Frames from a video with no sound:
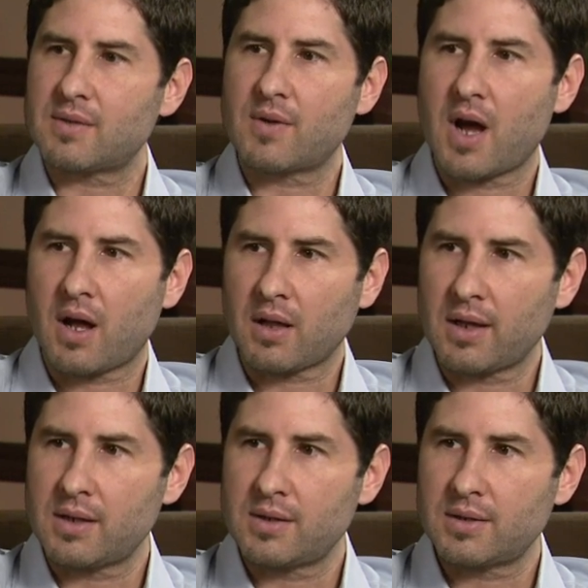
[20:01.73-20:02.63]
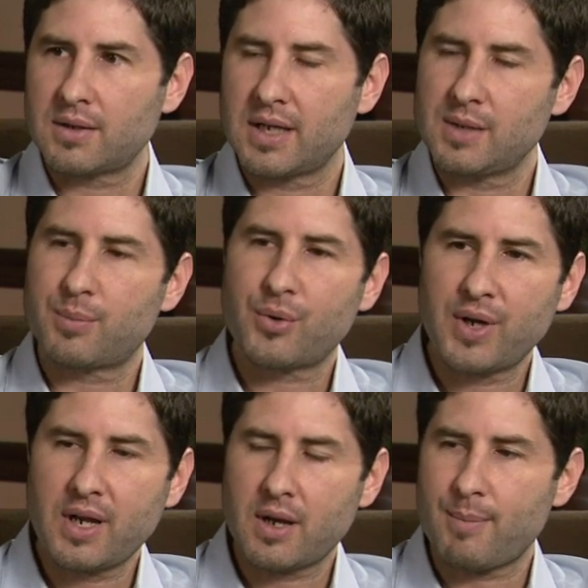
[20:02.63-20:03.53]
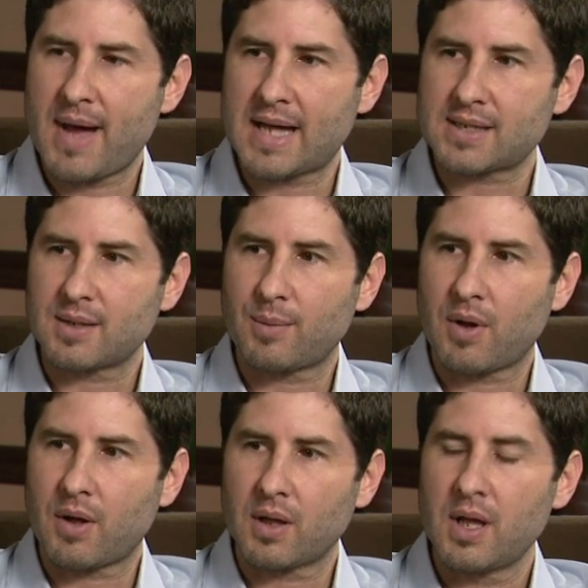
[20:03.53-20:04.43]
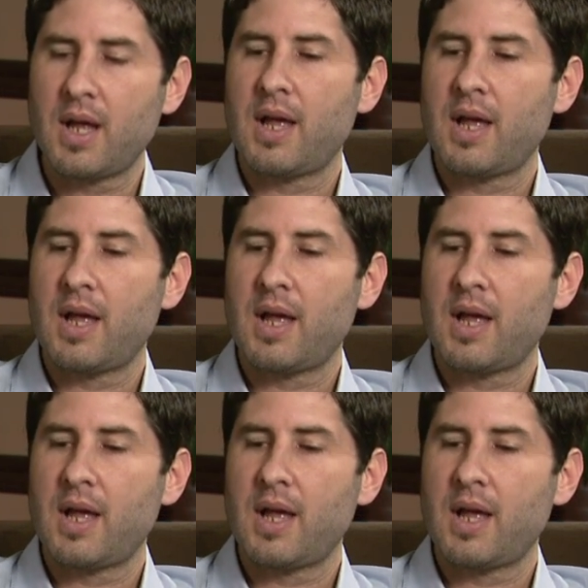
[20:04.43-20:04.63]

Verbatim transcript: of college. He's pretty good at basketball.